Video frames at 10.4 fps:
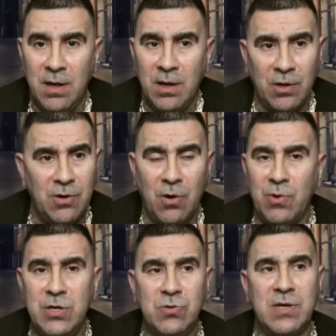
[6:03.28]
You know,
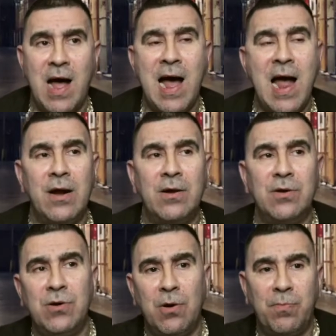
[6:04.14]
we used to
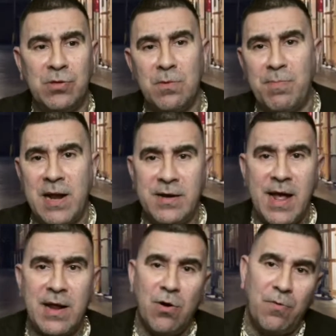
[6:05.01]
iron, you know, put the
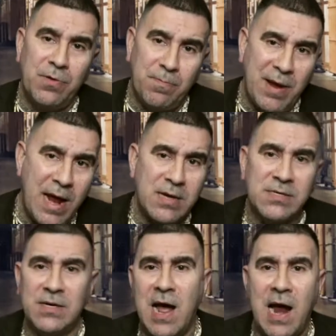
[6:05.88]
bandana over the
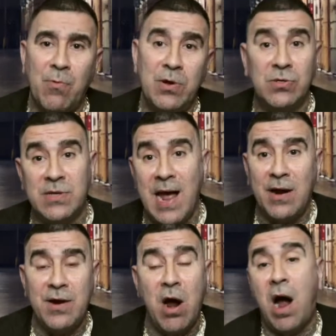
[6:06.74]
pants and iron. We used to
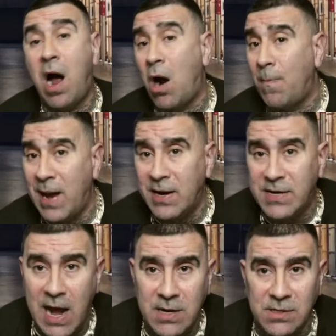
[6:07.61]
iron our
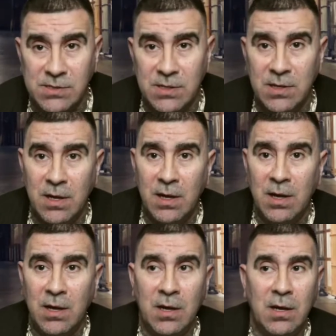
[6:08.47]
bandanas.
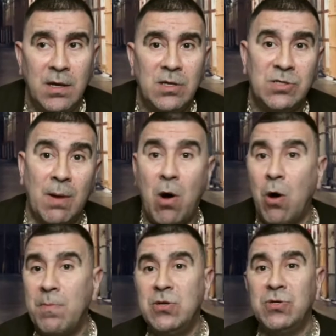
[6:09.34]
Some
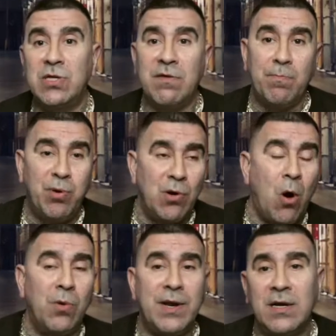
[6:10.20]
homies used to even put
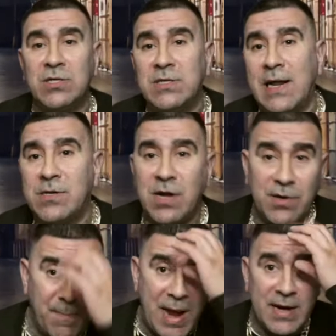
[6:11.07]
old English letters on
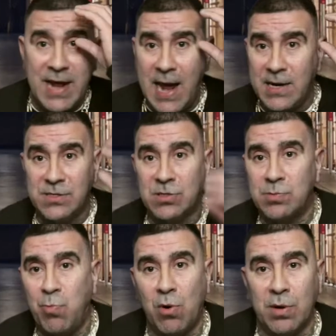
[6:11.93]
the bandanas and
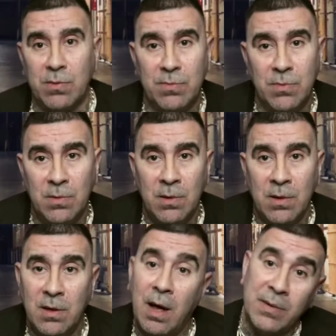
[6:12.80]
sport them.
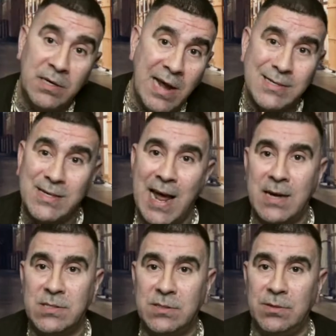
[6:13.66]
I mean, that's
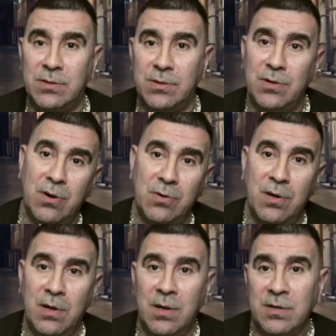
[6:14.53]
gangster, you
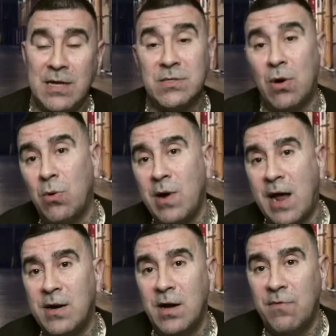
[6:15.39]
know. That's a whole
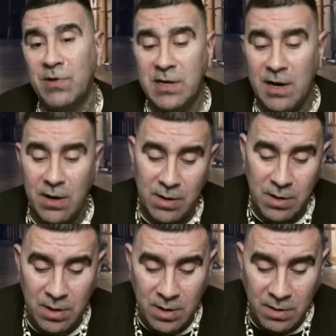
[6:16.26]
lot of love and care.